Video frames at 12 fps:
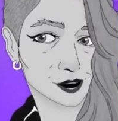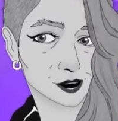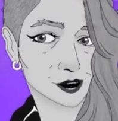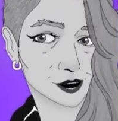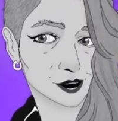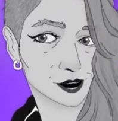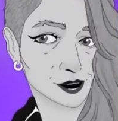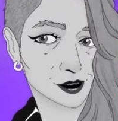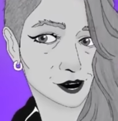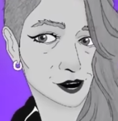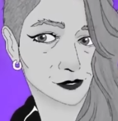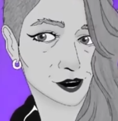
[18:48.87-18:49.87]
I
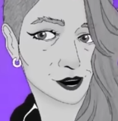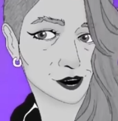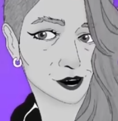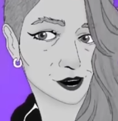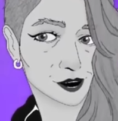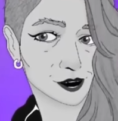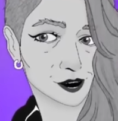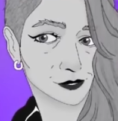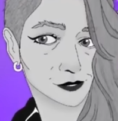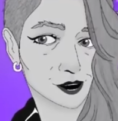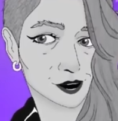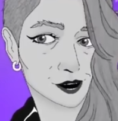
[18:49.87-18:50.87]
am quite happy
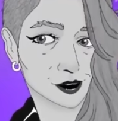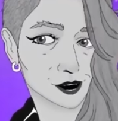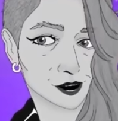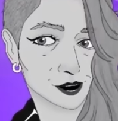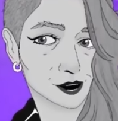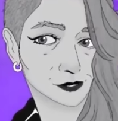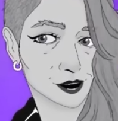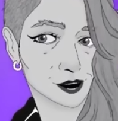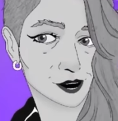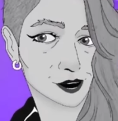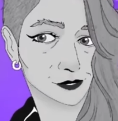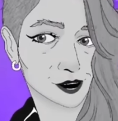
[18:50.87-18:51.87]
that I didn't
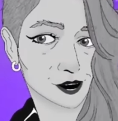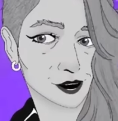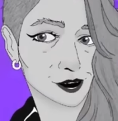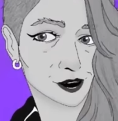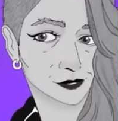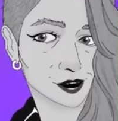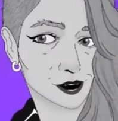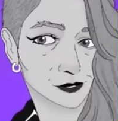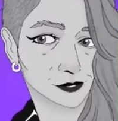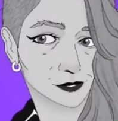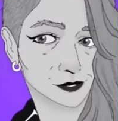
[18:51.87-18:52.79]
actually forget this stuff,